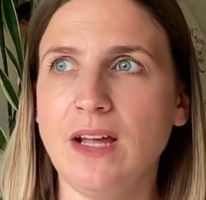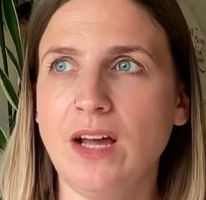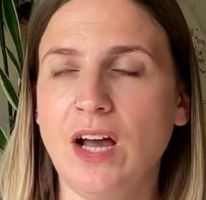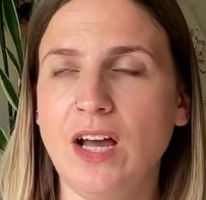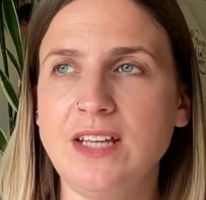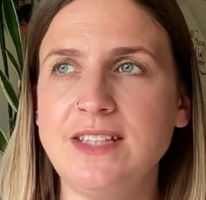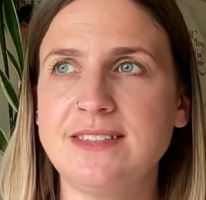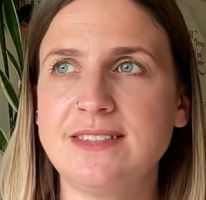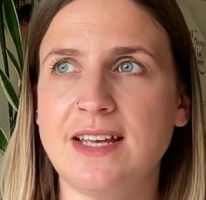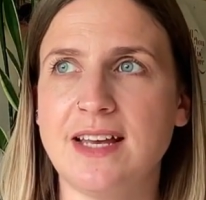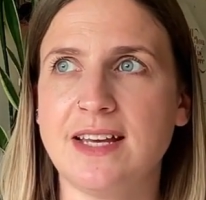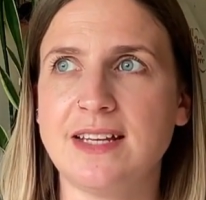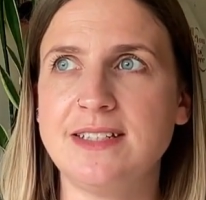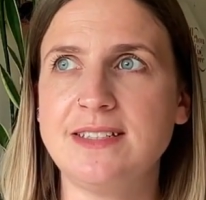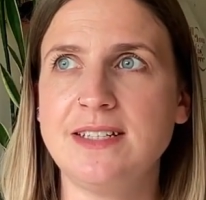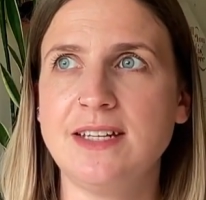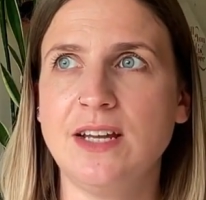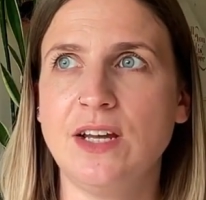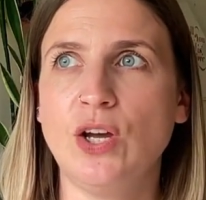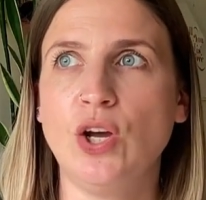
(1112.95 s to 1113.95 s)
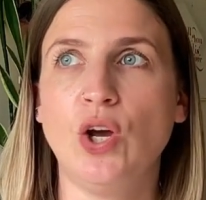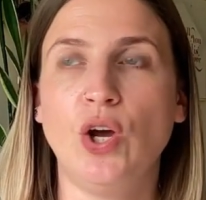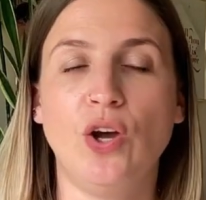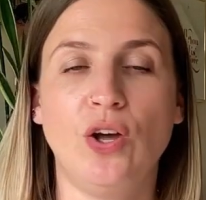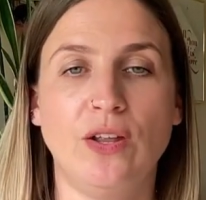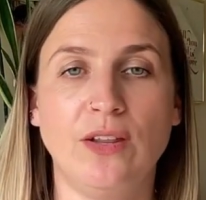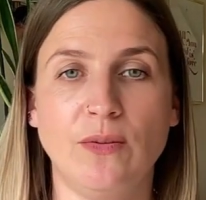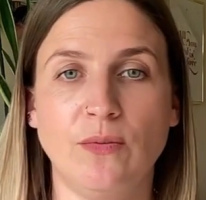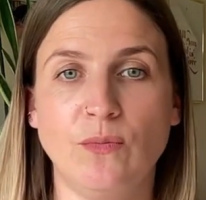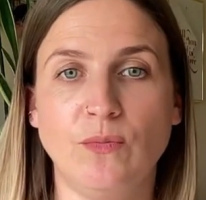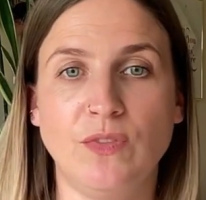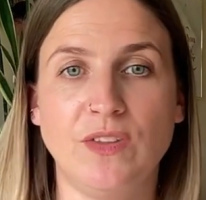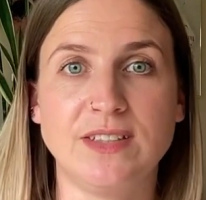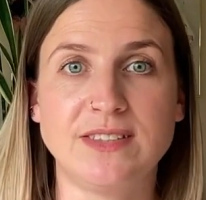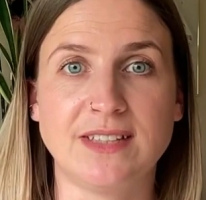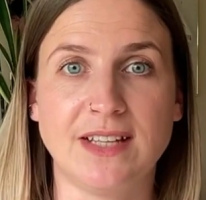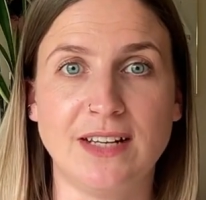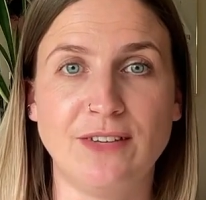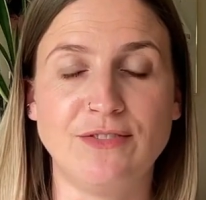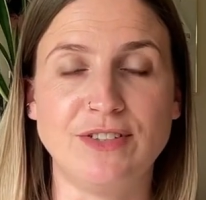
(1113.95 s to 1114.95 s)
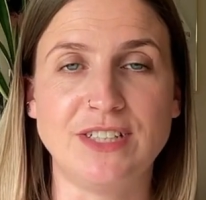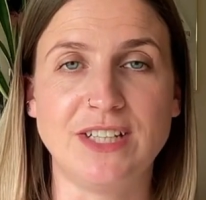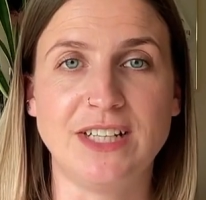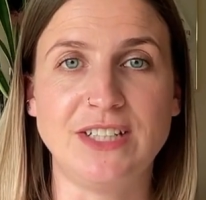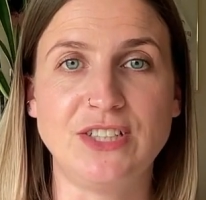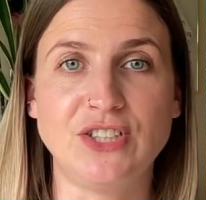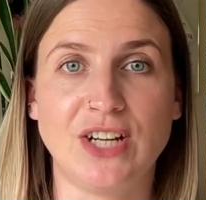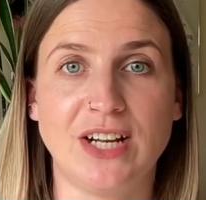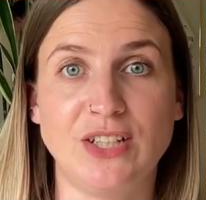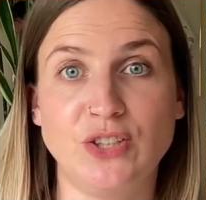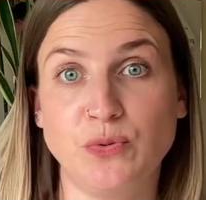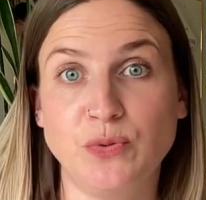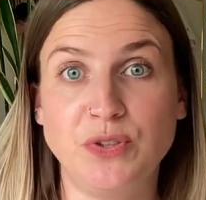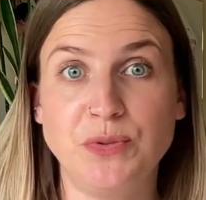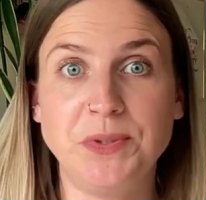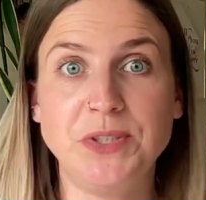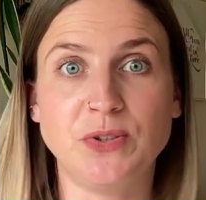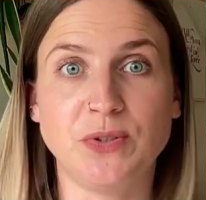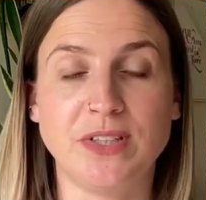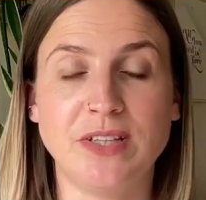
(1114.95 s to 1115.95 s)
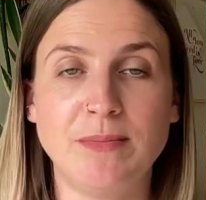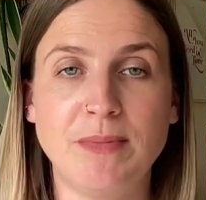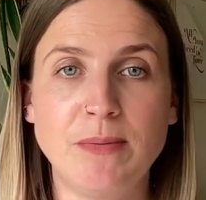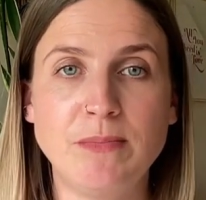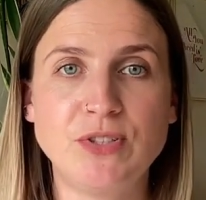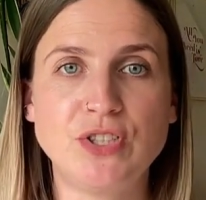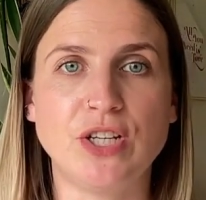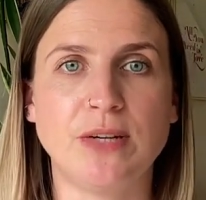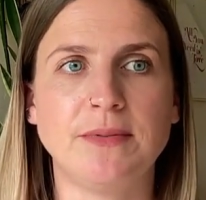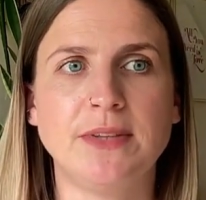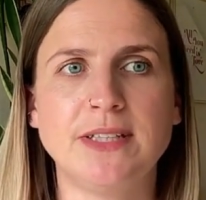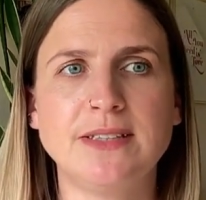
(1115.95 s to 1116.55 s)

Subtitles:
I said, the Sell Every Day Challenge, which we do in the membership.